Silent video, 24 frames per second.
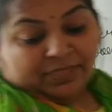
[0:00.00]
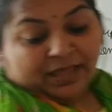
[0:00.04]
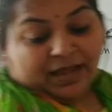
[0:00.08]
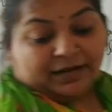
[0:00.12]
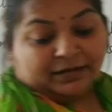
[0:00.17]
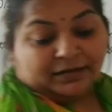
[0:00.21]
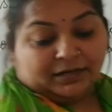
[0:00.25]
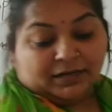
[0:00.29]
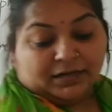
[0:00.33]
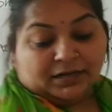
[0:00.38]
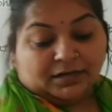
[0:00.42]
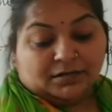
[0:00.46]

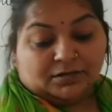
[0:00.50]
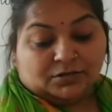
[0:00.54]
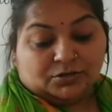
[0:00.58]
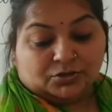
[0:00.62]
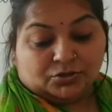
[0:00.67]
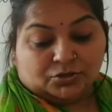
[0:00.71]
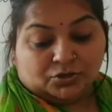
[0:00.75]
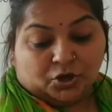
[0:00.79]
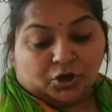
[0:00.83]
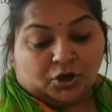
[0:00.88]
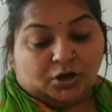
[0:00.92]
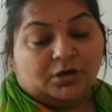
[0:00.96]
that are
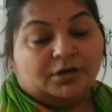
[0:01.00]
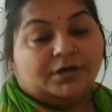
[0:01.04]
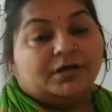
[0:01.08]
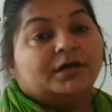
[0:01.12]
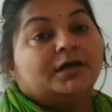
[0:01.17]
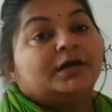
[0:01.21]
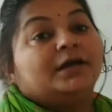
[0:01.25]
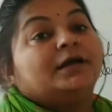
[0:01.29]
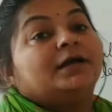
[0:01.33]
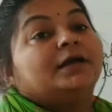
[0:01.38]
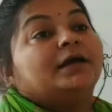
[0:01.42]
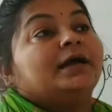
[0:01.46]
salt
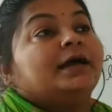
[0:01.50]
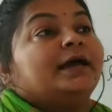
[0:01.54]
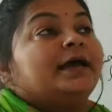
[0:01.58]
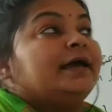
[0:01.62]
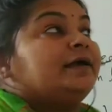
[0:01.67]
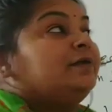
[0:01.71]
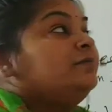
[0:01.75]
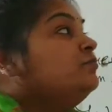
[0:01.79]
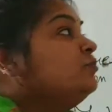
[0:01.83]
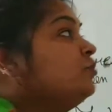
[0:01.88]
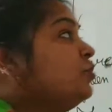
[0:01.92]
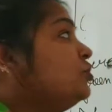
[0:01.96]

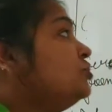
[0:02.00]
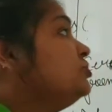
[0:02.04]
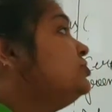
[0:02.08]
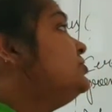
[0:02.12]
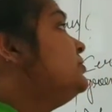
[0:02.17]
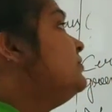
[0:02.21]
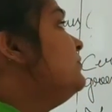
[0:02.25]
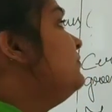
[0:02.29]
and most